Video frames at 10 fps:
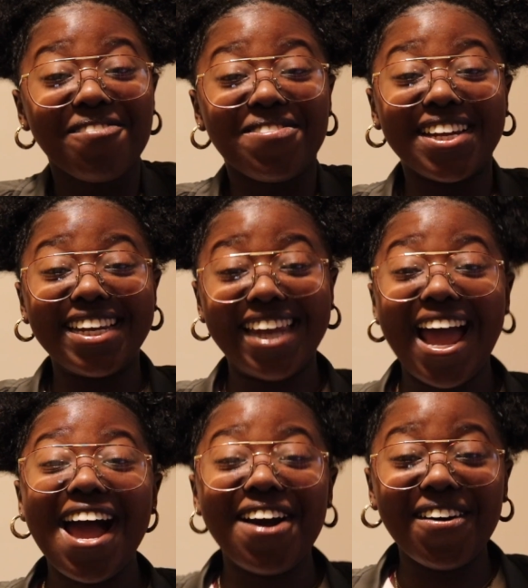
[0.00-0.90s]
But
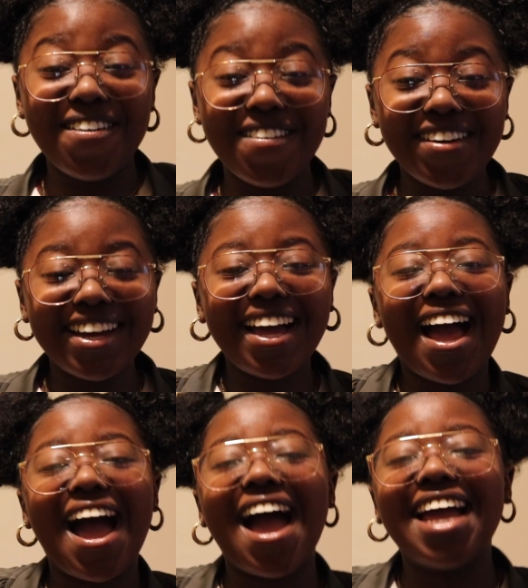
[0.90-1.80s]
now
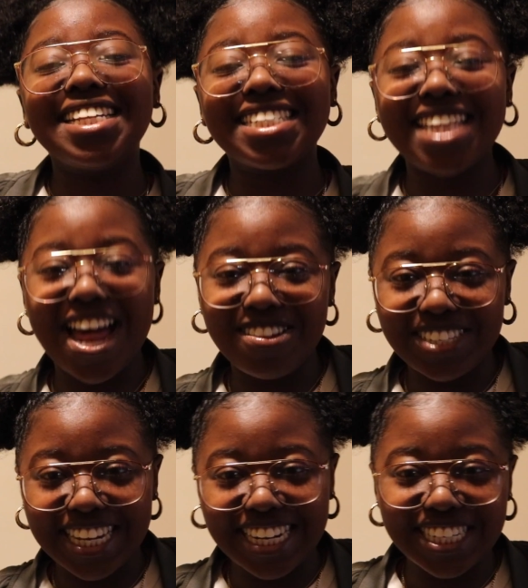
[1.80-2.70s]
it's time
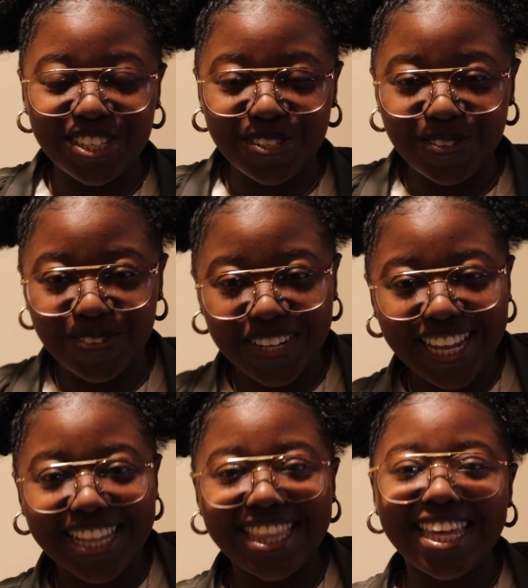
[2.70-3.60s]
to get into
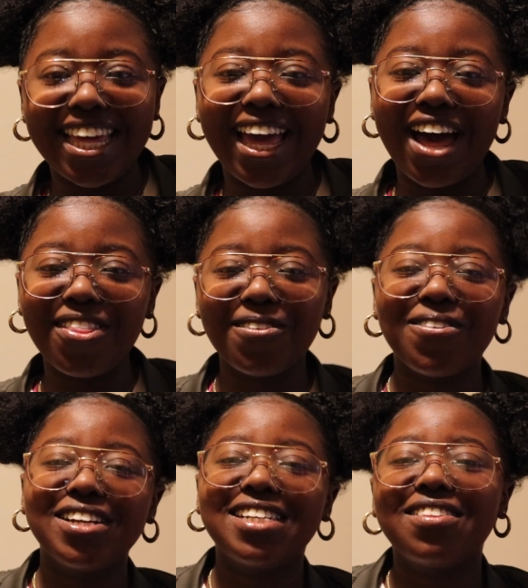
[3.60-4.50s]
the other
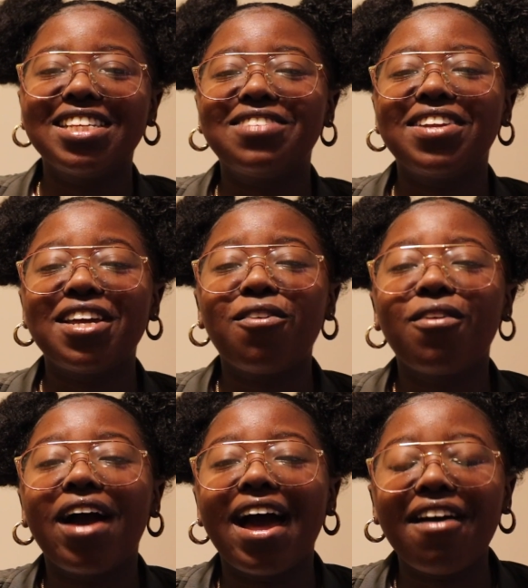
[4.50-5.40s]
portion of this
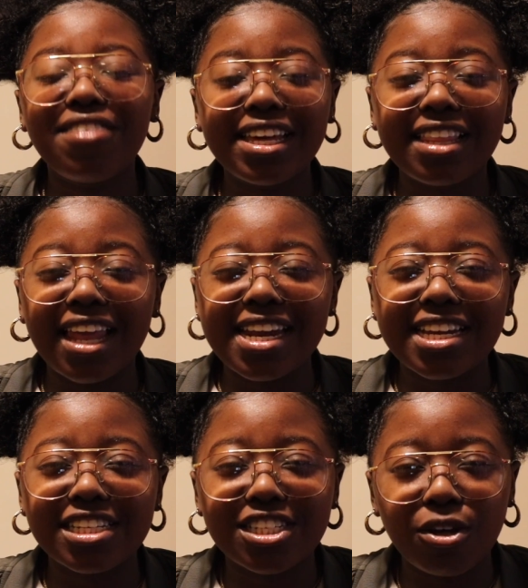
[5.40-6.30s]
video. I feel like the
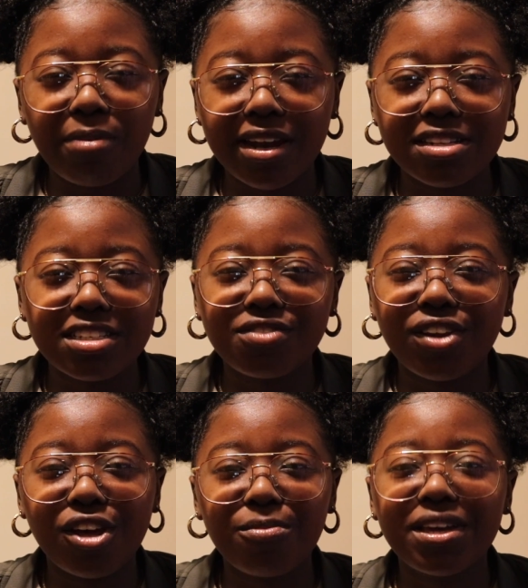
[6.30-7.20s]
lighting is so bad in this
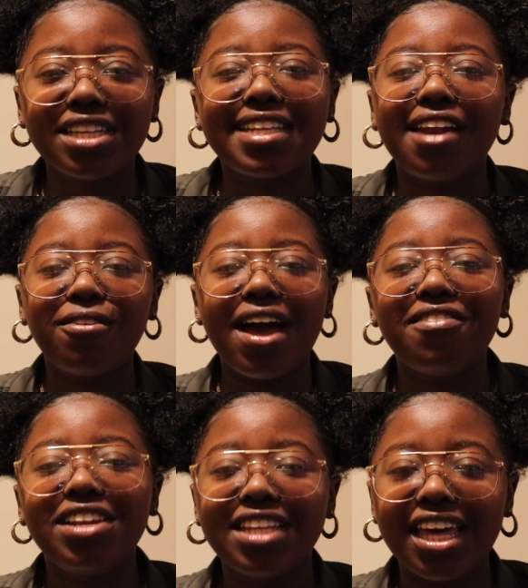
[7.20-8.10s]
video because I don't
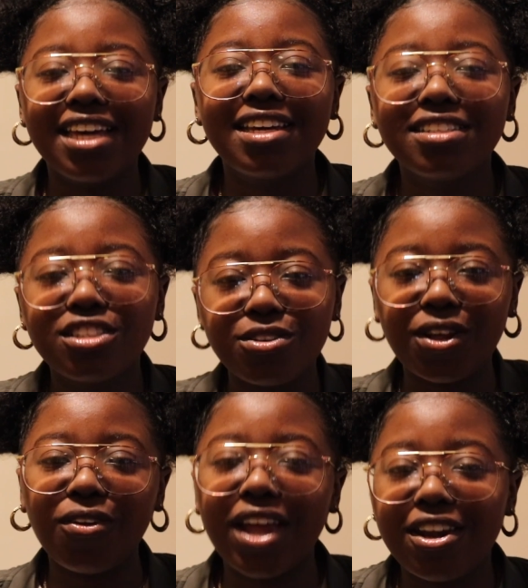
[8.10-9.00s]
have any like
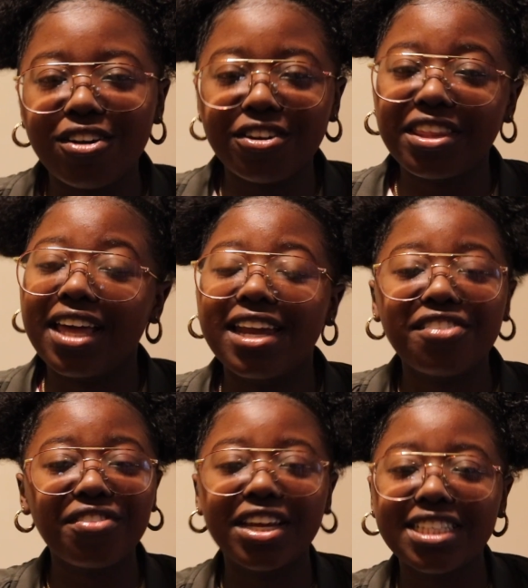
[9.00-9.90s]
studio light on or anything. I
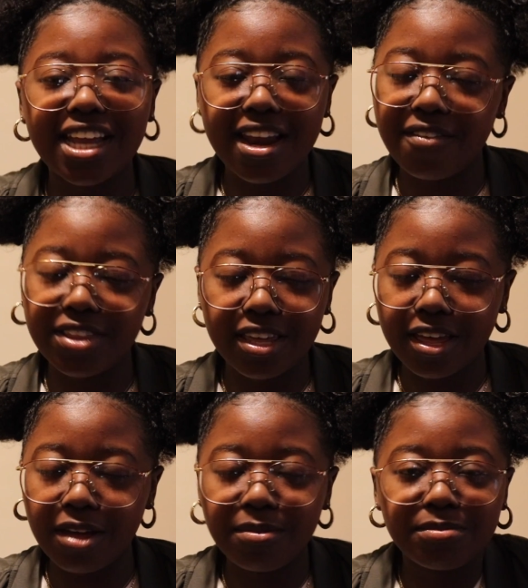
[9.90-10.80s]
didn't feel like setting everything up.